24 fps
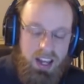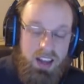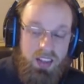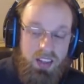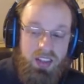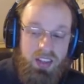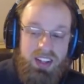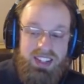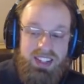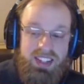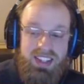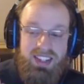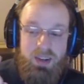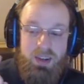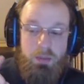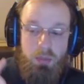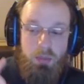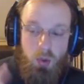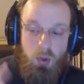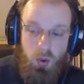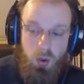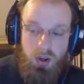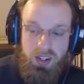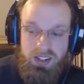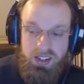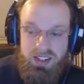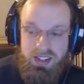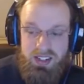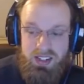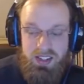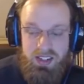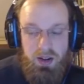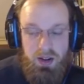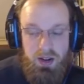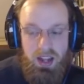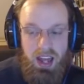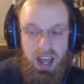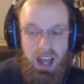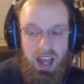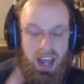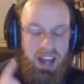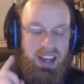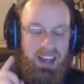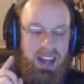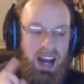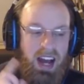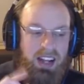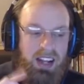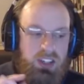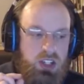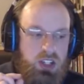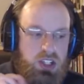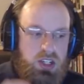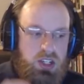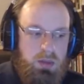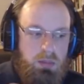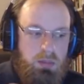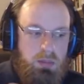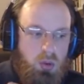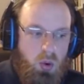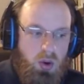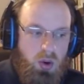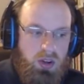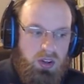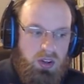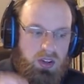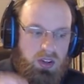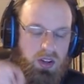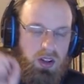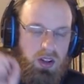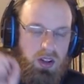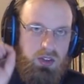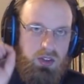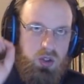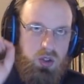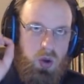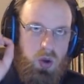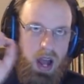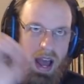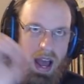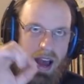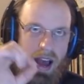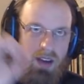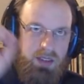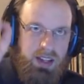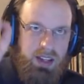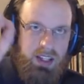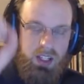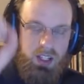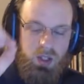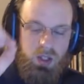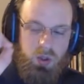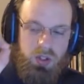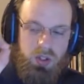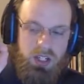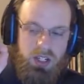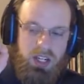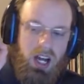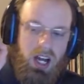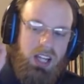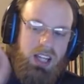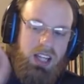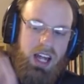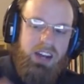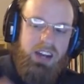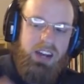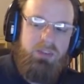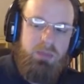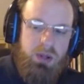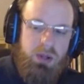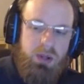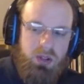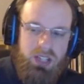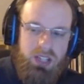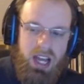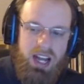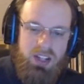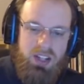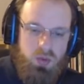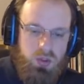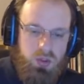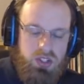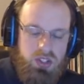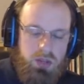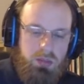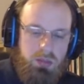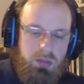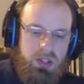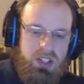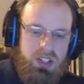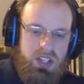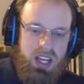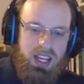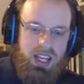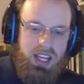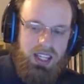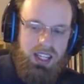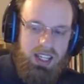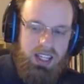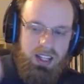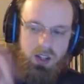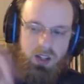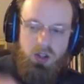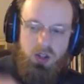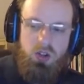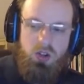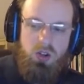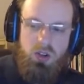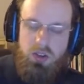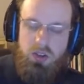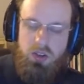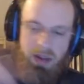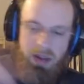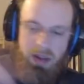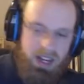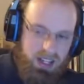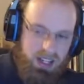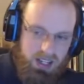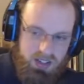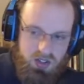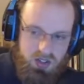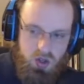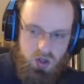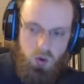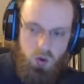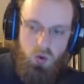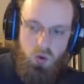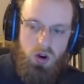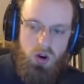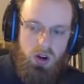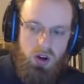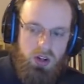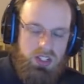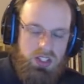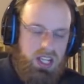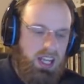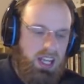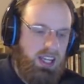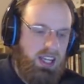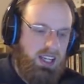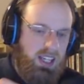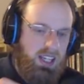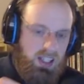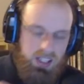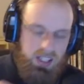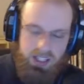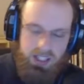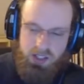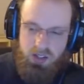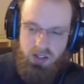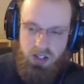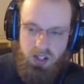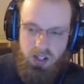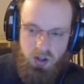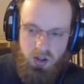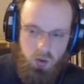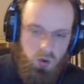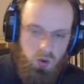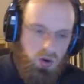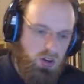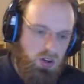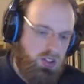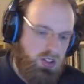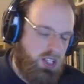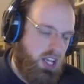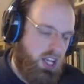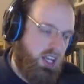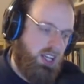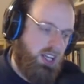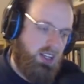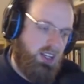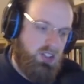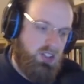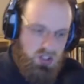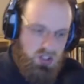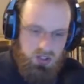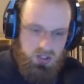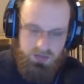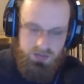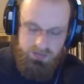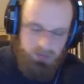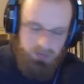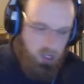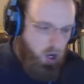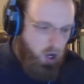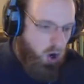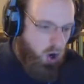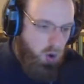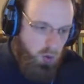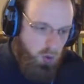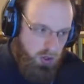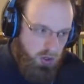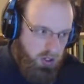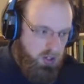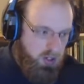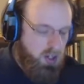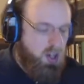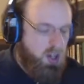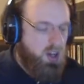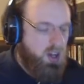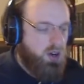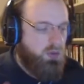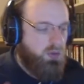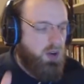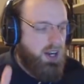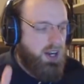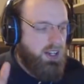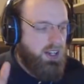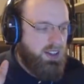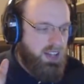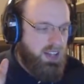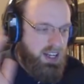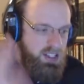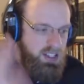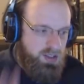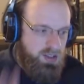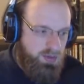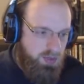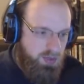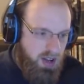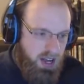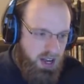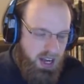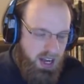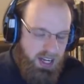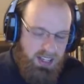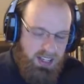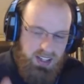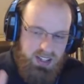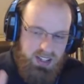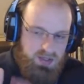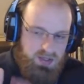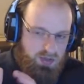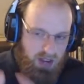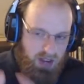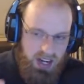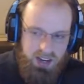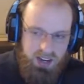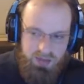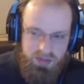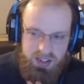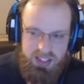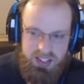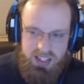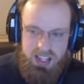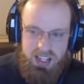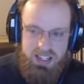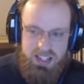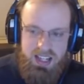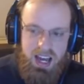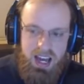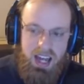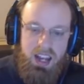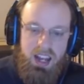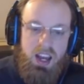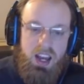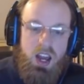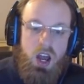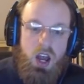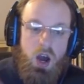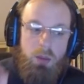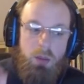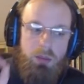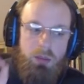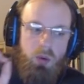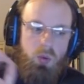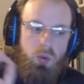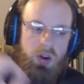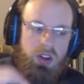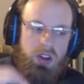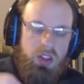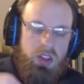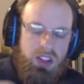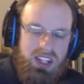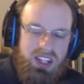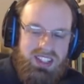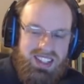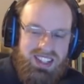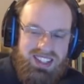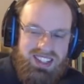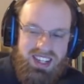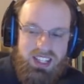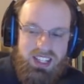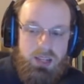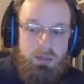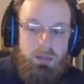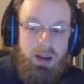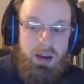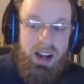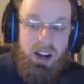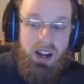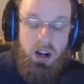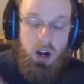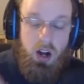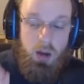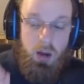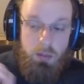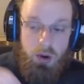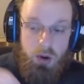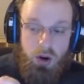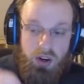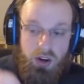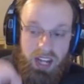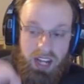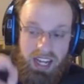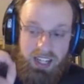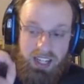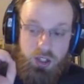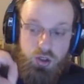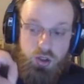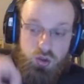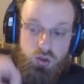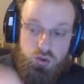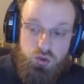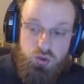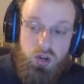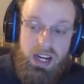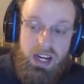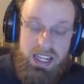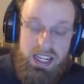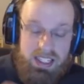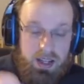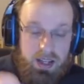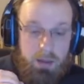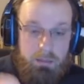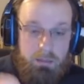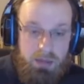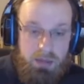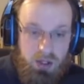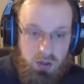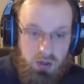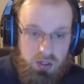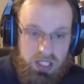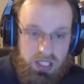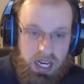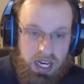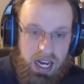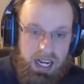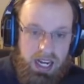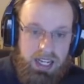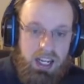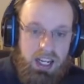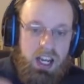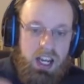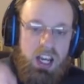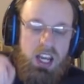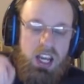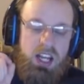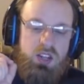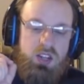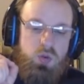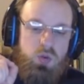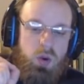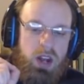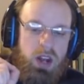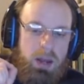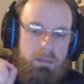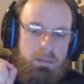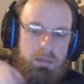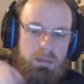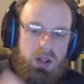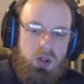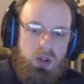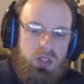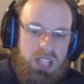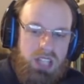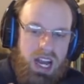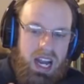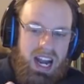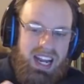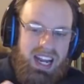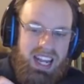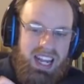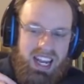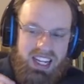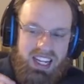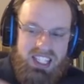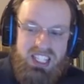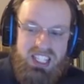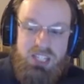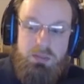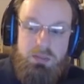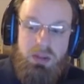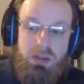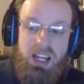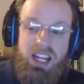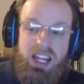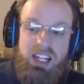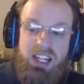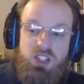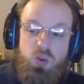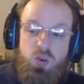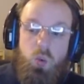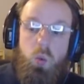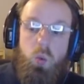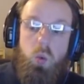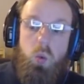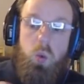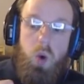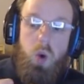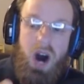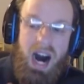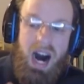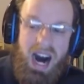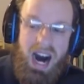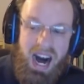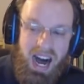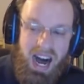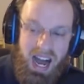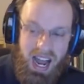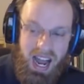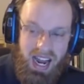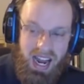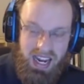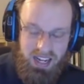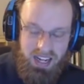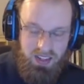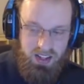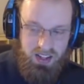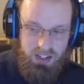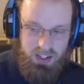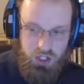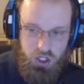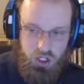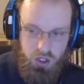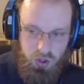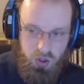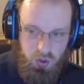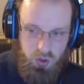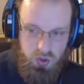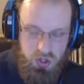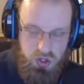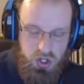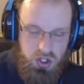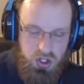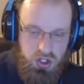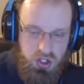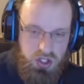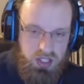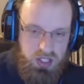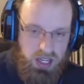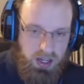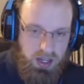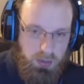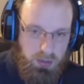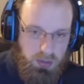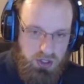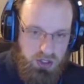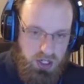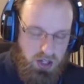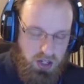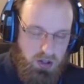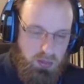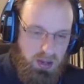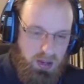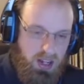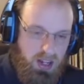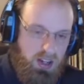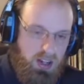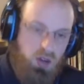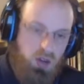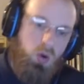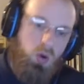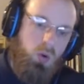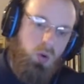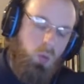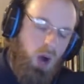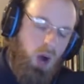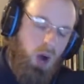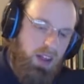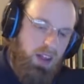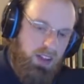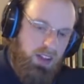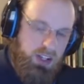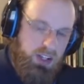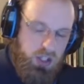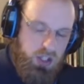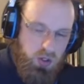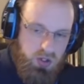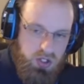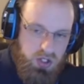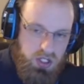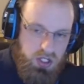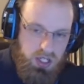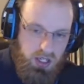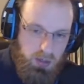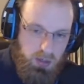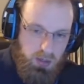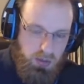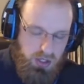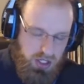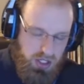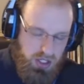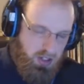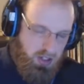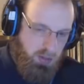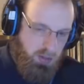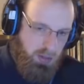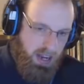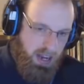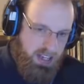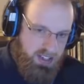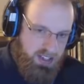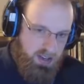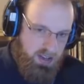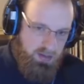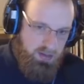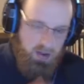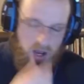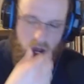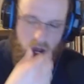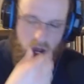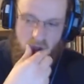This is important and not just important to have included. A lot of build guides will simply say, kill the bandits, or take a Lyra, or take Oak, right? That's fine. That's fine if it says that. But one of the things that sets apart a great build guide is when a build guide explains why they chose to take a particular bandit or why they chose to take a particular passive.